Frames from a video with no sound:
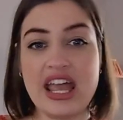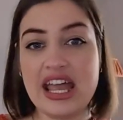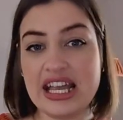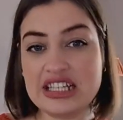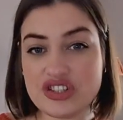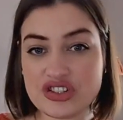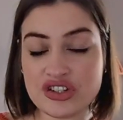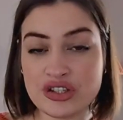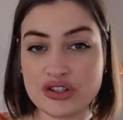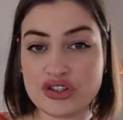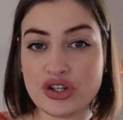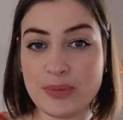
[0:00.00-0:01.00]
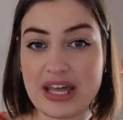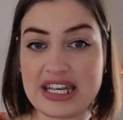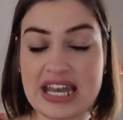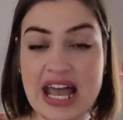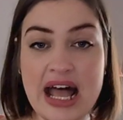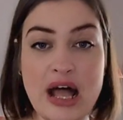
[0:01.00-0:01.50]
It doesn't look too bad
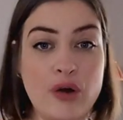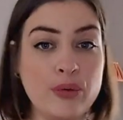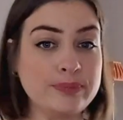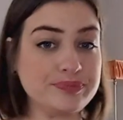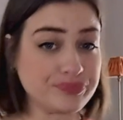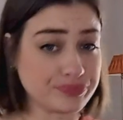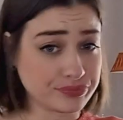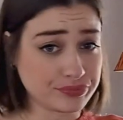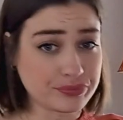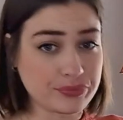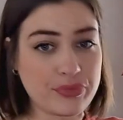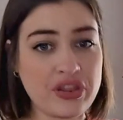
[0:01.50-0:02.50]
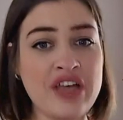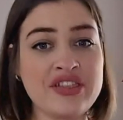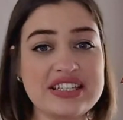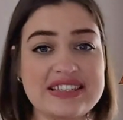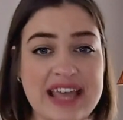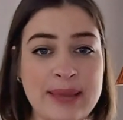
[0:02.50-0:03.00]
now. The
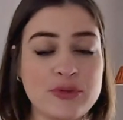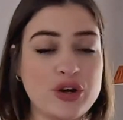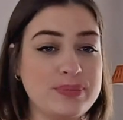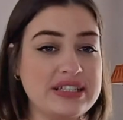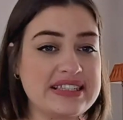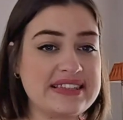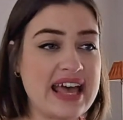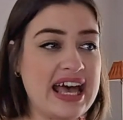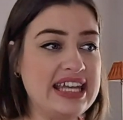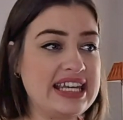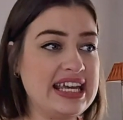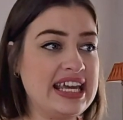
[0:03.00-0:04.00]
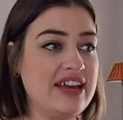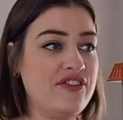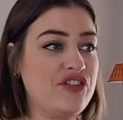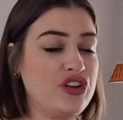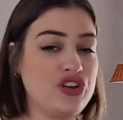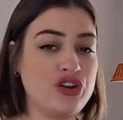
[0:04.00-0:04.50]
same could be said if
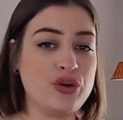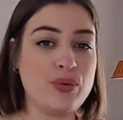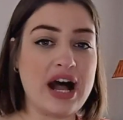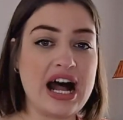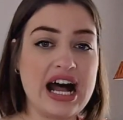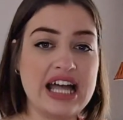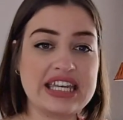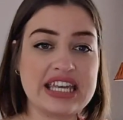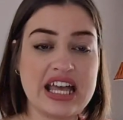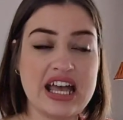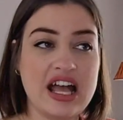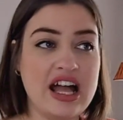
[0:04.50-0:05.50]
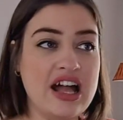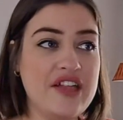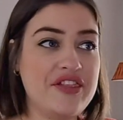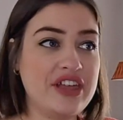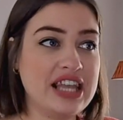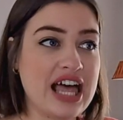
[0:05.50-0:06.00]
you had
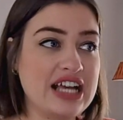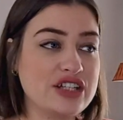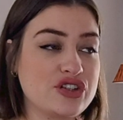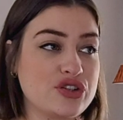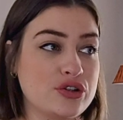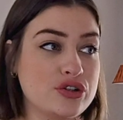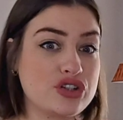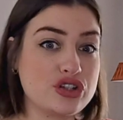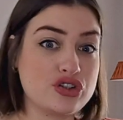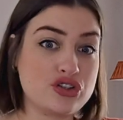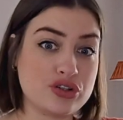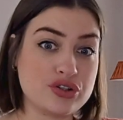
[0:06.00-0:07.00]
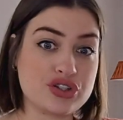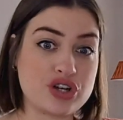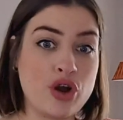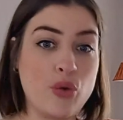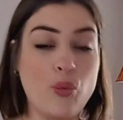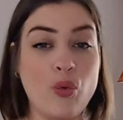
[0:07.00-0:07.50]
the light source just
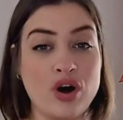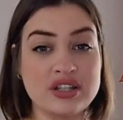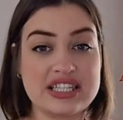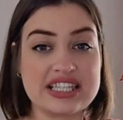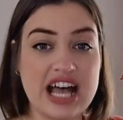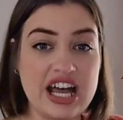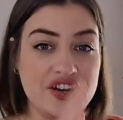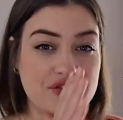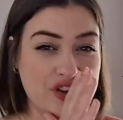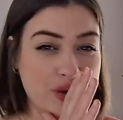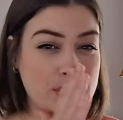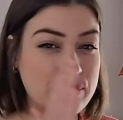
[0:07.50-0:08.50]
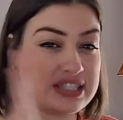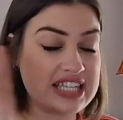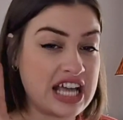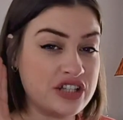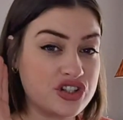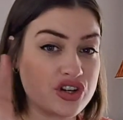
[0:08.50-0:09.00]
at one side of you. It would
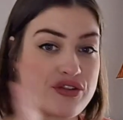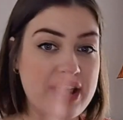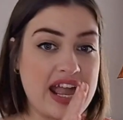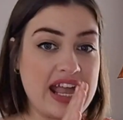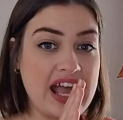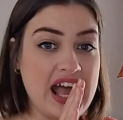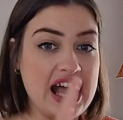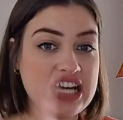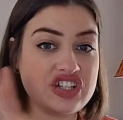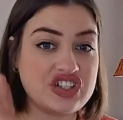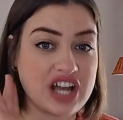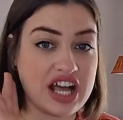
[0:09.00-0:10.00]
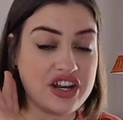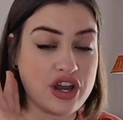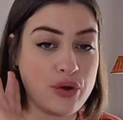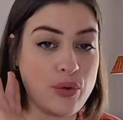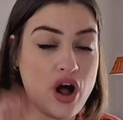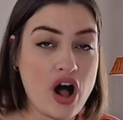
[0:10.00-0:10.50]
tend to create a
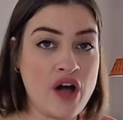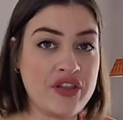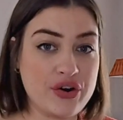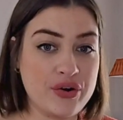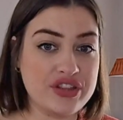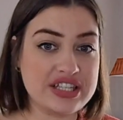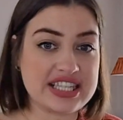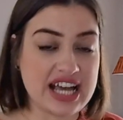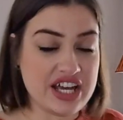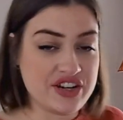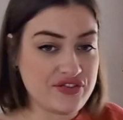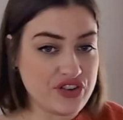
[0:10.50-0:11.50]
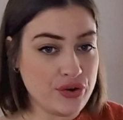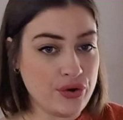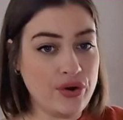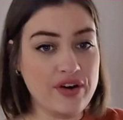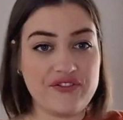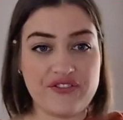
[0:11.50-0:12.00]
shadow on the other side of
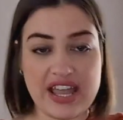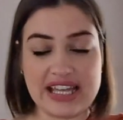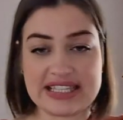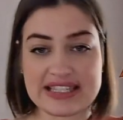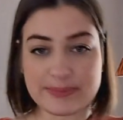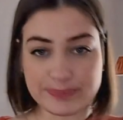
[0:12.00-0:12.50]
your face.